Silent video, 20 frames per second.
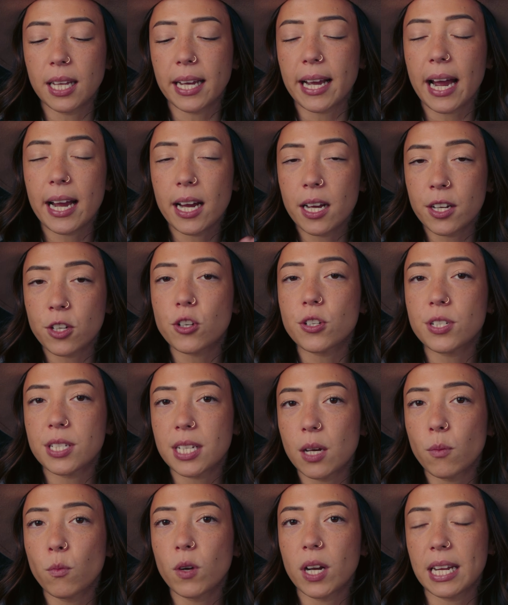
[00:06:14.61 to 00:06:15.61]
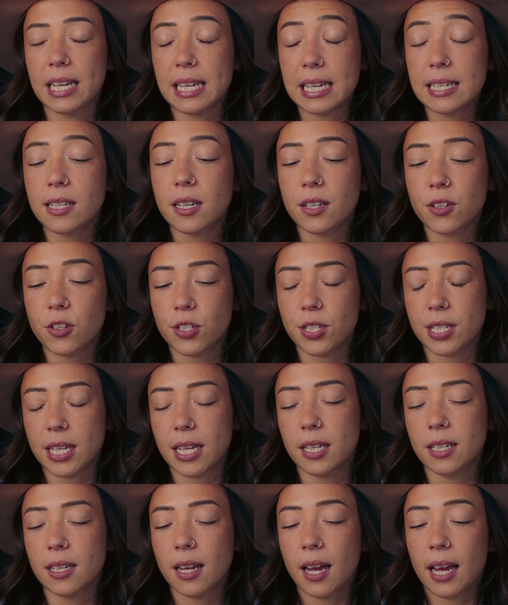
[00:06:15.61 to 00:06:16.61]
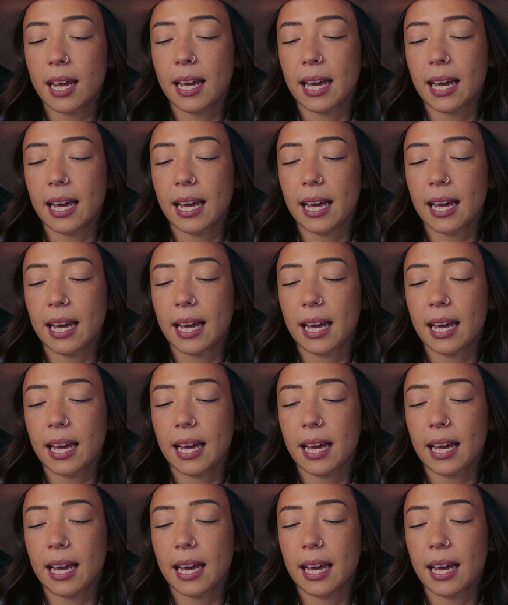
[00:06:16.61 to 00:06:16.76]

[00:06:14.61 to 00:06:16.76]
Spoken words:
Like I understand what I need to understand.